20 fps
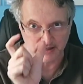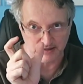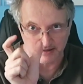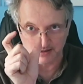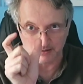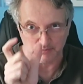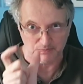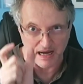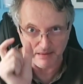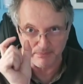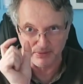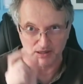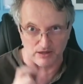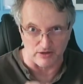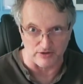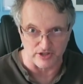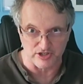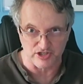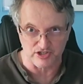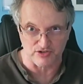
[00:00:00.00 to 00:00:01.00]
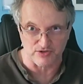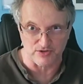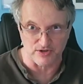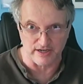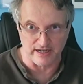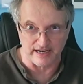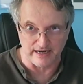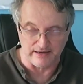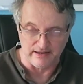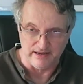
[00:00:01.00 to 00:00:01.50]
a little bubble on the
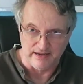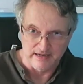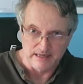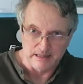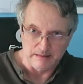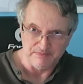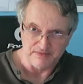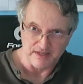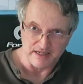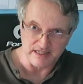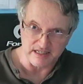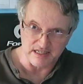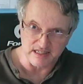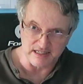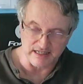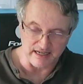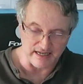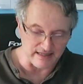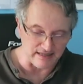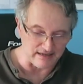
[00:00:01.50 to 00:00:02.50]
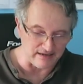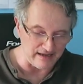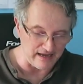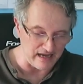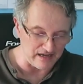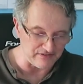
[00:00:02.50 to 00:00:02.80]
screen to say that I